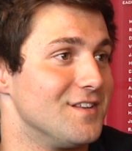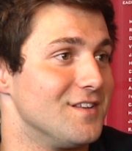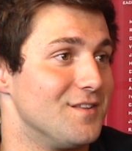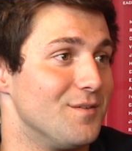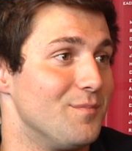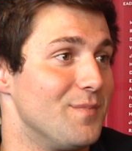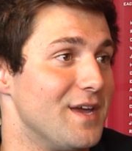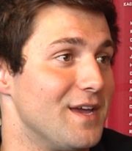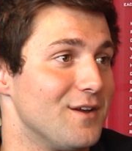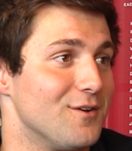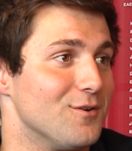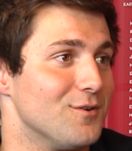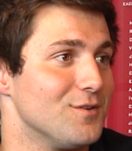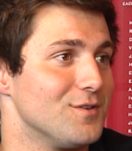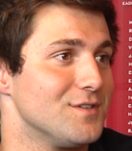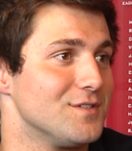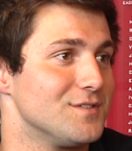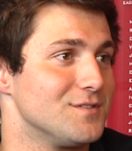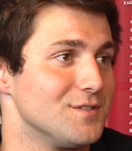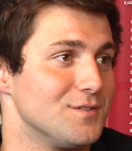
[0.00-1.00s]
the main
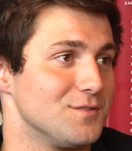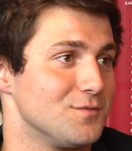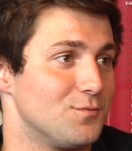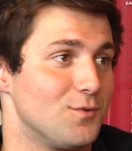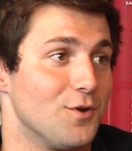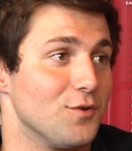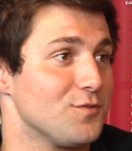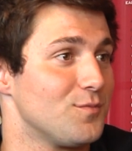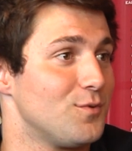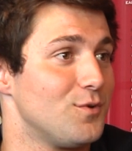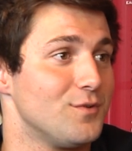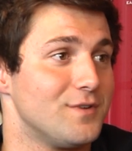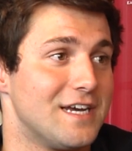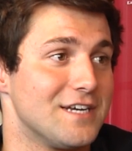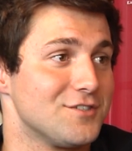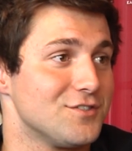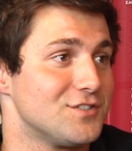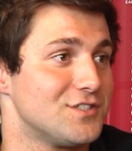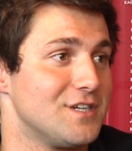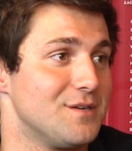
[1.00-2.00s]
goal is Rose Bowl,
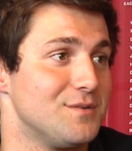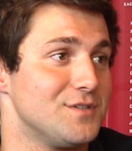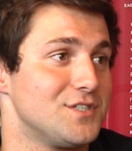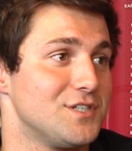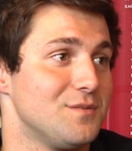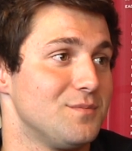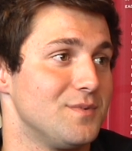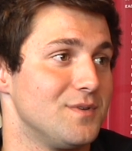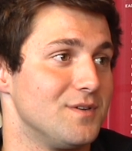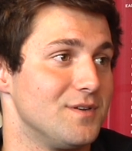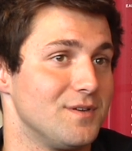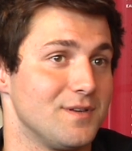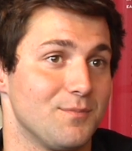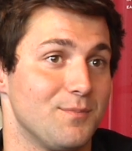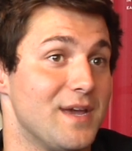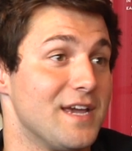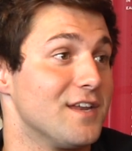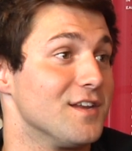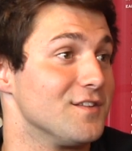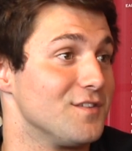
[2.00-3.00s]
National Championship, and
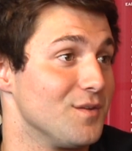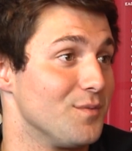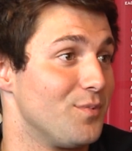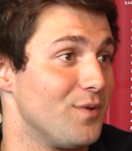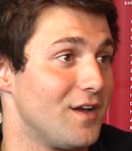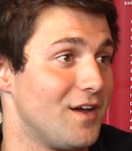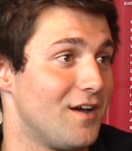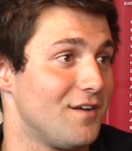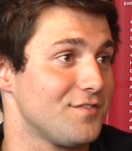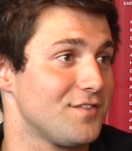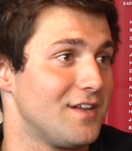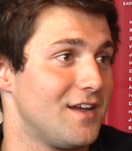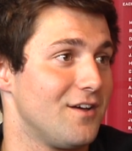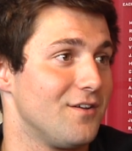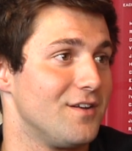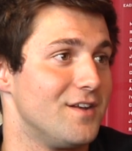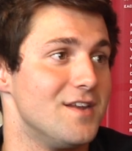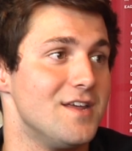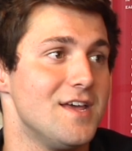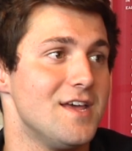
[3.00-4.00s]
making it to the playoffs
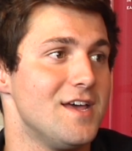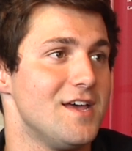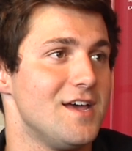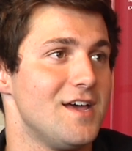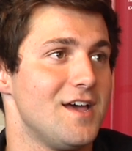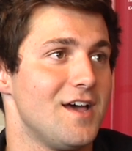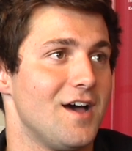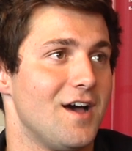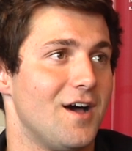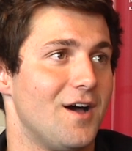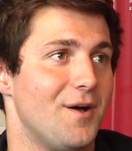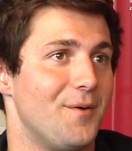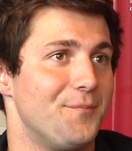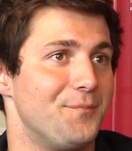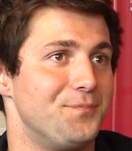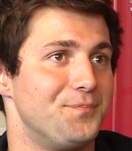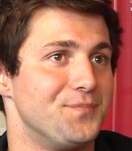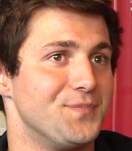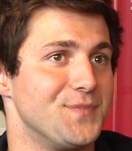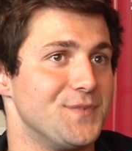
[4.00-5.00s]
now,
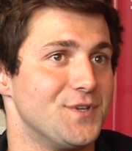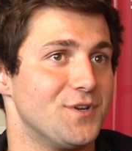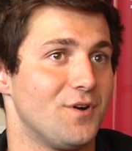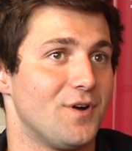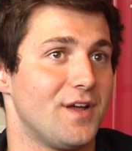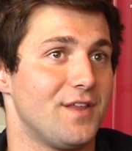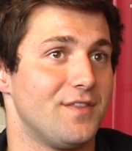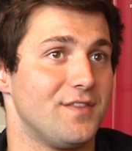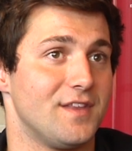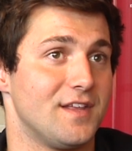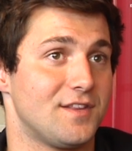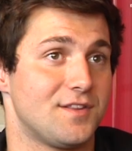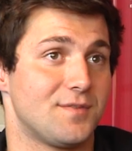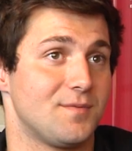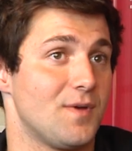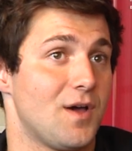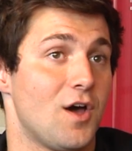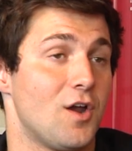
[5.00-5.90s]
and you know, and it's